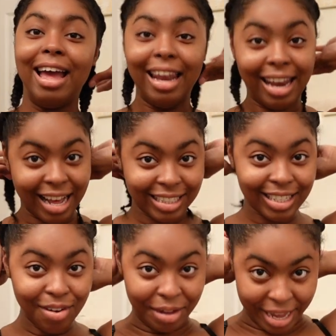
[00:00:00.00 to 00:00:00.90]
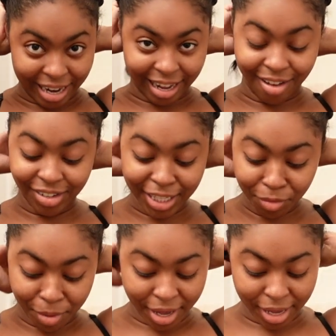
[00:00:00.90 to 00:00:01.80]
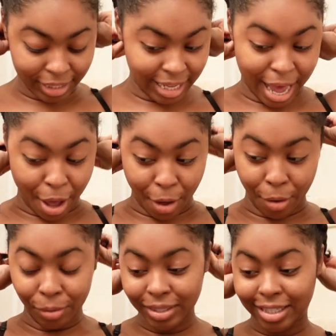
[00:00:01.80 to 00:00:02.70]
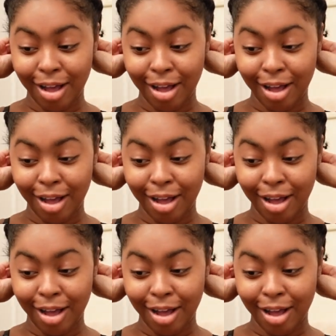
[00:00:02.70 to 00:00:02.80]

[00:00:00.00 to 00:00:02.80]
let's go ahead and cover these pigtails.